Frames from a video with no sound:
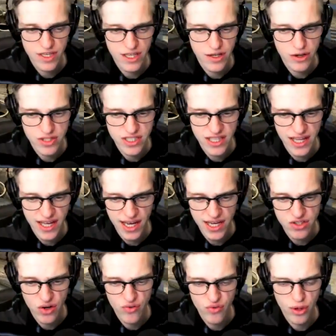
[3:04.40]
know, say that guy's
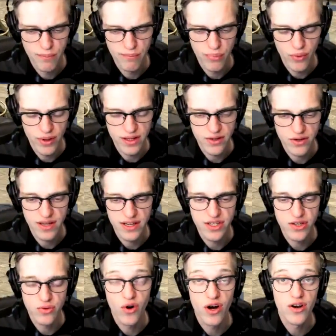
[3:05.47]
over in boiler, and you
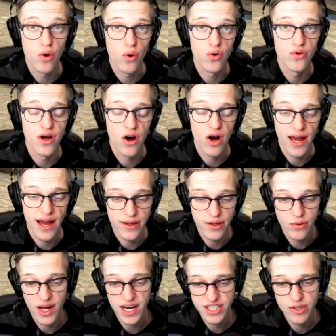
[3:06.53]

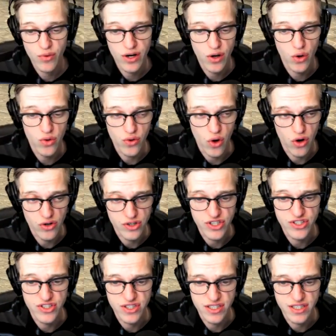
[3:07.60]
actually want to hold
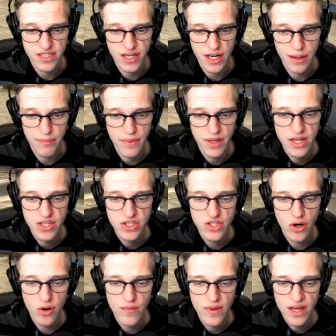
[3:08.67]
arches this time. So
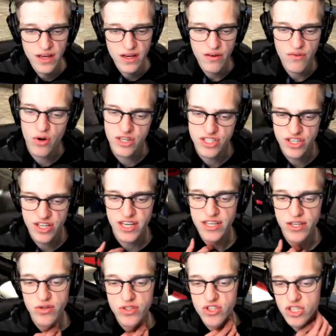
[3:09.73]
of course you're going to
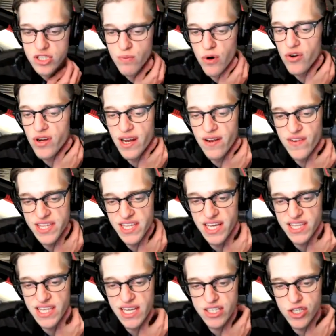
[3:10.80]
use your smoke and everything like
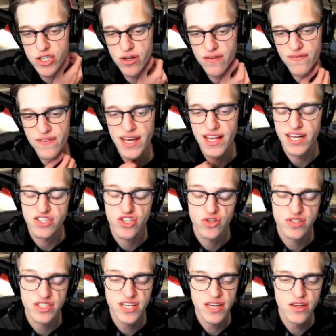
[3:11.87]
that to your advantage. So
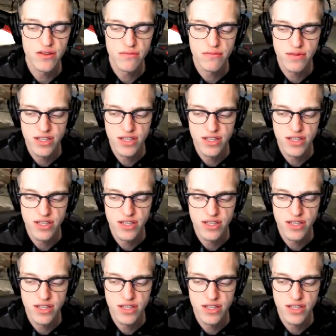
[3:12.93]
say, you